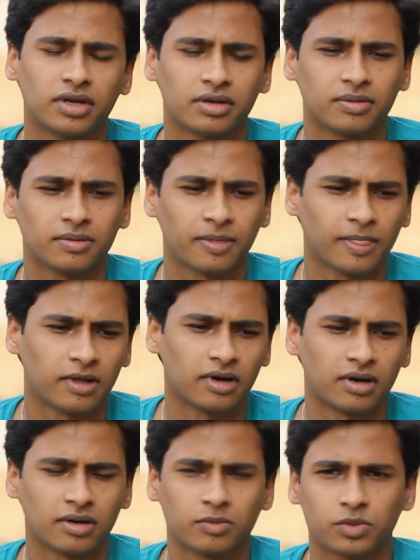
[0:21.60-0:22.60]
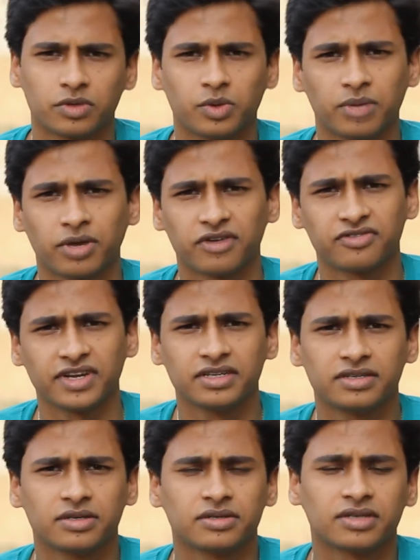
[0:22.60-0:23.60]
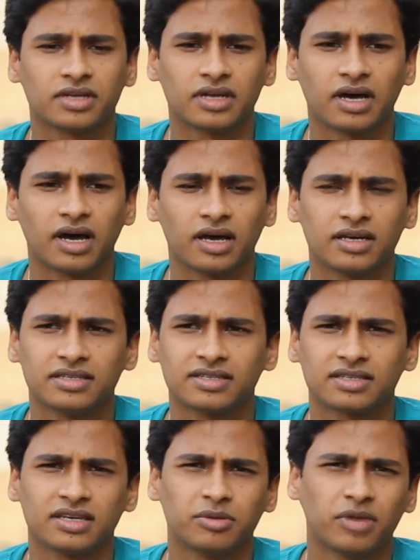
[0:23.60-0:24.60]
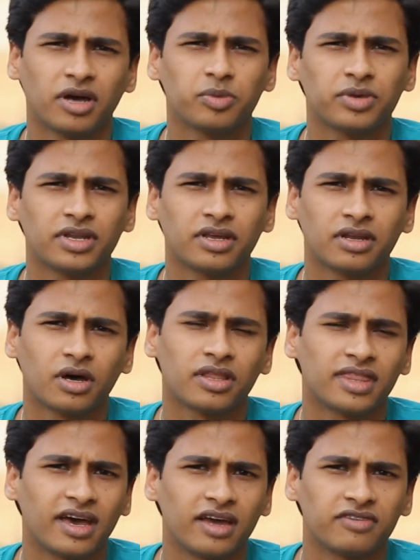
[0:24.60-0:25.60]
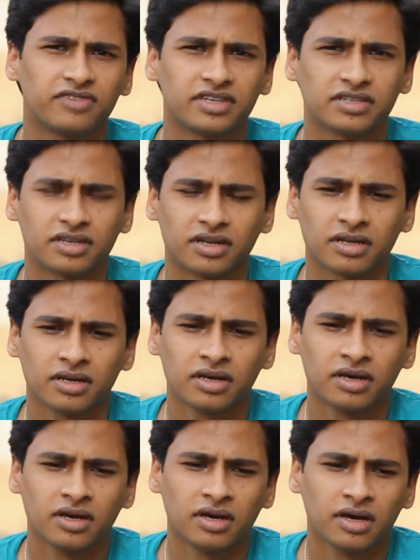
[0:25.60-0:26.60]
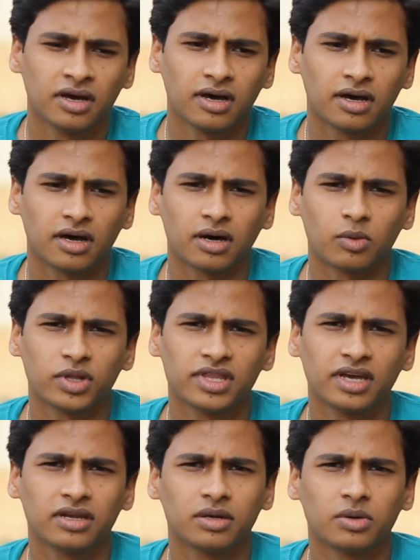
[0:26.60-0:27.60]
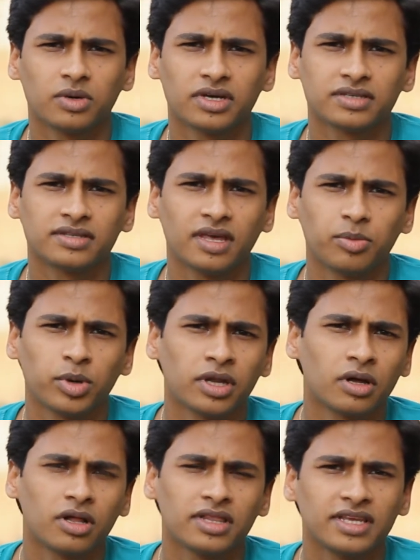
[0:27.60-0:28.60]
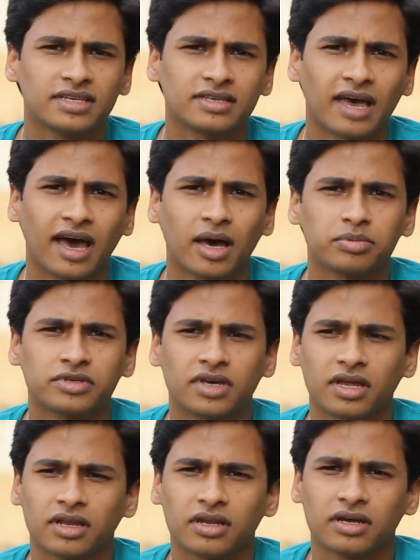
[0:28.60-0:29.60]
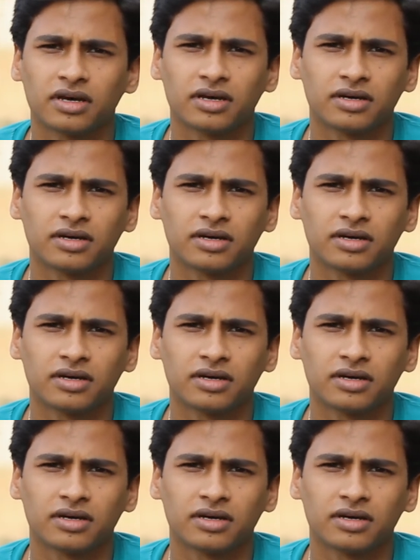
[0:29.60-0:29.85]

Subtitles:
and the way my friends use it is, in my opinion, not that efficient. What they do is they pin all these apps and